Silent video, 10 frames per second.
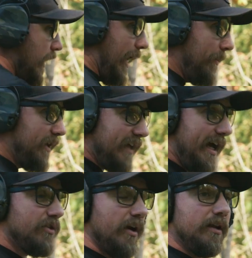I'm
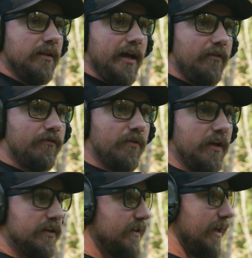exaggerating that for
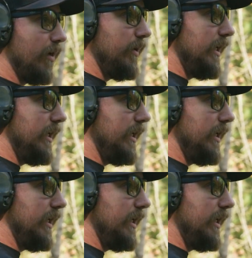this because I don't